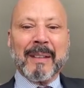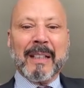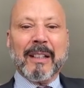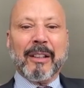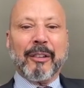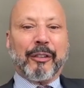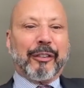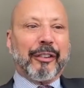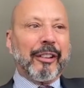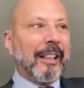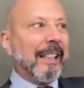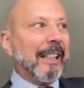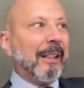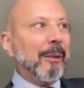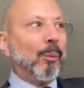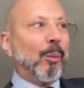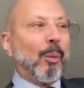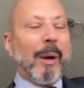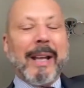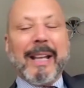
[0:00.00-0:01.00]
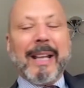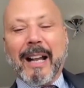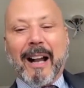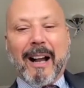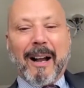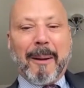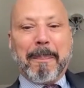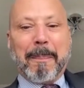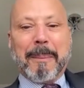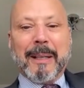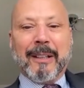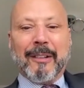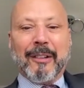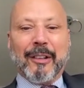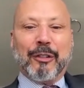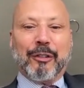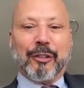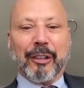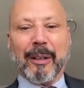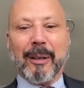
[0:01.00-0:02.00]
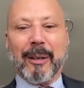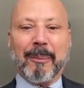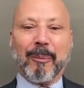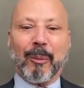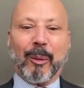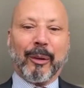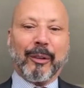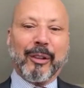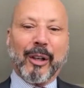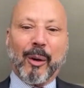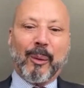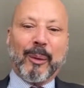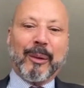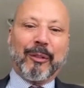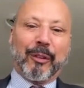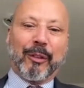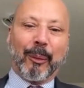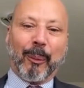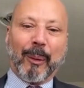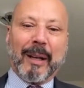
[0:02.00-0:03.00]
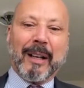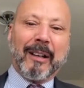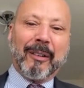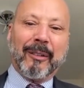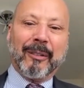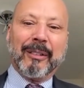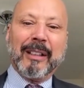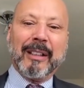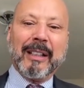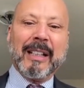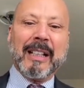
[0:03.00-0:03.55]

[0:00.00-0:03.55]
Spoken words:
sitting way up in the gym where no one's around.